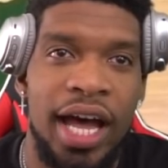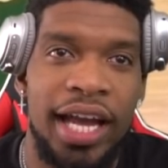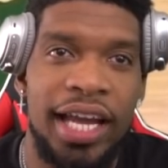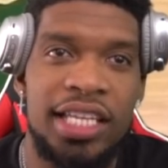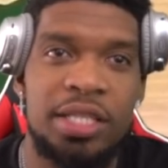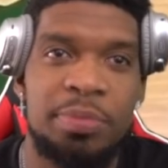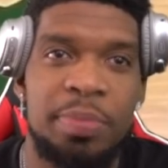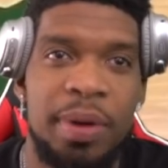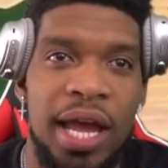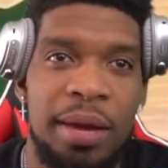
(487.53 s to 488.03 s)
I
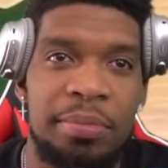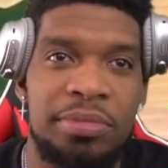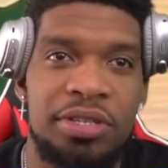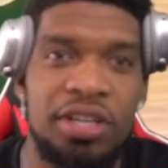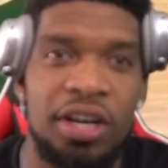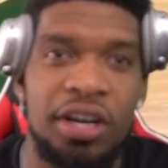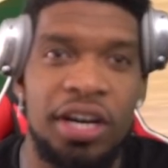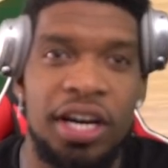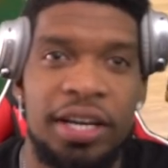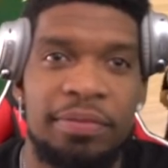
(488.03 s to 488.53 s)
guess Bam
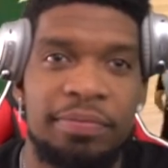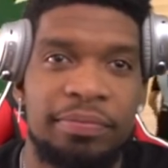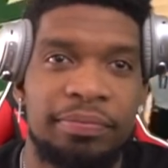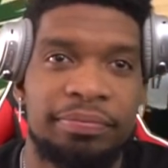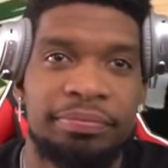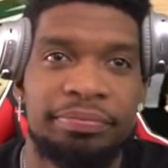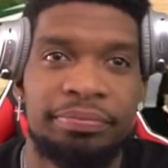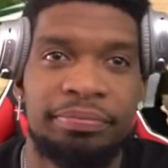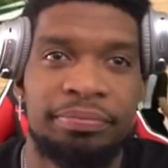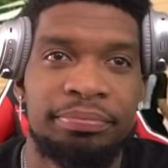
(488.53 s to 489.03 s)
is all right.
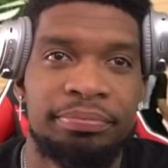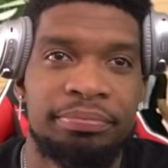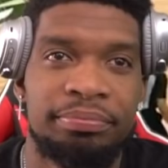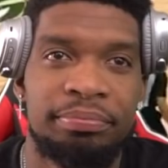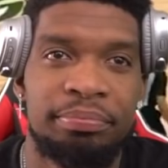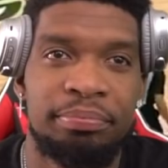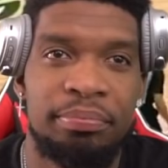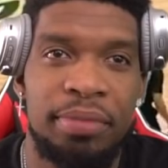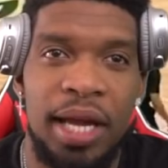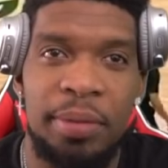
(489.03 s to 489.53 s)

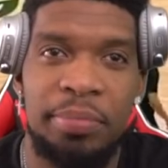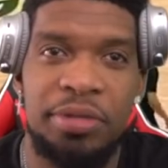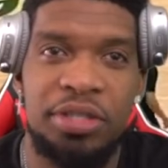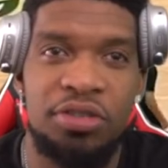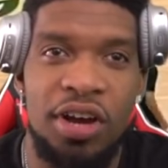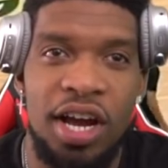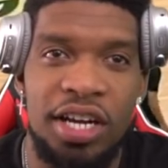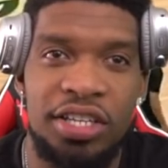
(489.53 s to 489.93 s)
Bam and